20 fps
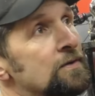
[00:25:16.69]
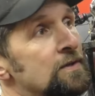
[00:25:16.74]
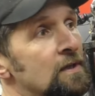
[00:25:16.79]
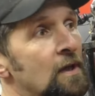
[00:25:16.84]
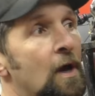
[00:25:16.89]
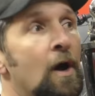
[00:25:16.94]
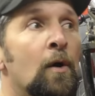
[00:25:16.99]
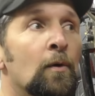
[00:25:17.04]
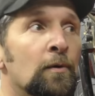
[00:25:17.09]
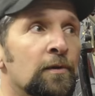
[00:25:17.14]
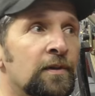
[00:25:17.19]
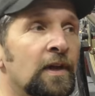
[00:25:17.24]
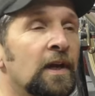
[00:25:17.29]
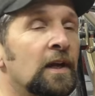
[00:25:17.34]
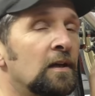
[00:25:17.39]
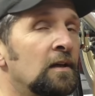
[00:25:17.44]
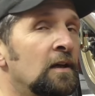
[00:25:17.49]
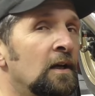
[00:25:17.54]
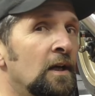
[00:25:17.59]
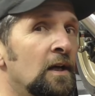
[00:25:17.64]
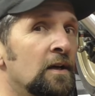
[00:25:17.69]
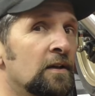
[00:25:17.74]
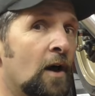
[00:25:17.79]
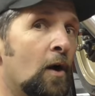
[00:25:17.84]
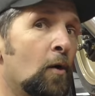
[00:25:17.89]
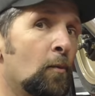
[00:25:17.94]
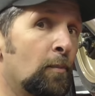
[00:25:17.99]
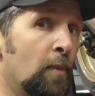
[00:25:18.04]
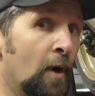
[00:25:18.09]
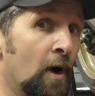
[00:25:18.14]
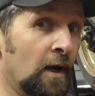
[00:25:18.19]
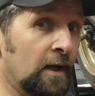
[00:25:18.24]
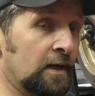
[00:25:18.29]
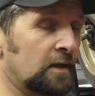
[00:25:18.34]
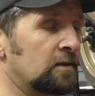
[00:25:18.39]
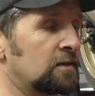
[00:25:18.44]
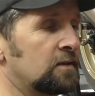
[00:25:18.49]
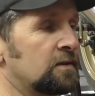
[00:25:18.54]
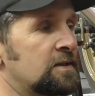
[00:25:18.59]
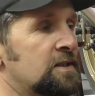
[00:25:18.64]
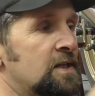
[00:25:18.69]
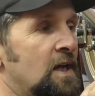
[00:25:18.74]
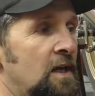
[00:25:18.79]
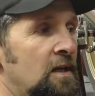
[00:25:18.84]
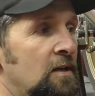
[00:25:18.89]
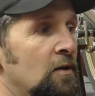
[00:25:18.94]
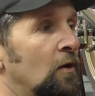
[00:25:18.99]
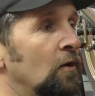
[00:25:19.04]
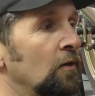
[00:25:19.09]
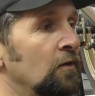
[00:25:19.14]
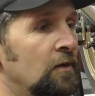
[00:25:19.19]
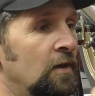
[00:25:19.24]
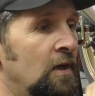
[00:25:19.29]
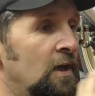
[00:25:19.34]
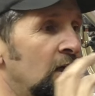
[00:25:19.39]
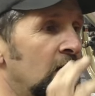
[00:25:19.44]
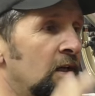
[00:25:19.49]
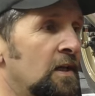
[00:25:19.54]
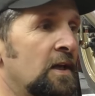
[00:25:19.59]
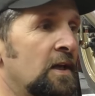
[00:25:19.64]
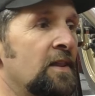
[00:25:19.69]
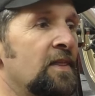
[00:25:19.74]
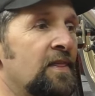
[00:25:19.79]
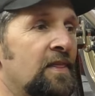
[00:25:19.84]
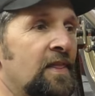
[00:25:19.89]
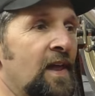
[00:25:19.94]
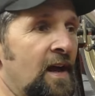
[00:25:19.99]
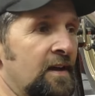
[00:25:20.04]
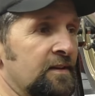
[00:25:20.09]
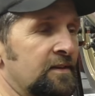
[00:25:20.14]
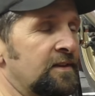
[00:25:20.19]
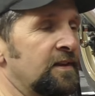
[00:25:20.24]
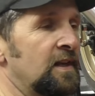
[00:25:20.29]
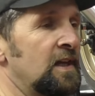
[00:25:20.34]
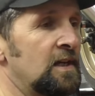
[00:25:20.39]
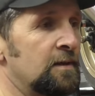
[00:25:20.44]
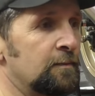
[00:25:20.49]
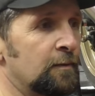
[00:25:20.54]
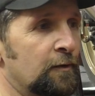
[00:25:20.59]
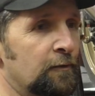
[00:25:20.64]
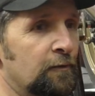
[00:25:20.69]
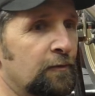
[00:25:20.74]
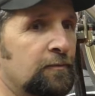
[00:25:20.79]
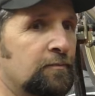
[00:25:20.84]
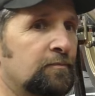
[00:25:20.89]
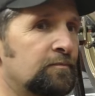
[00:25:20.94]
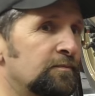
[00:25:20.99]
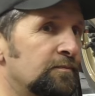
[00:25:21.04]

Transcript: So the whole thing, the whole bike could take on that theme of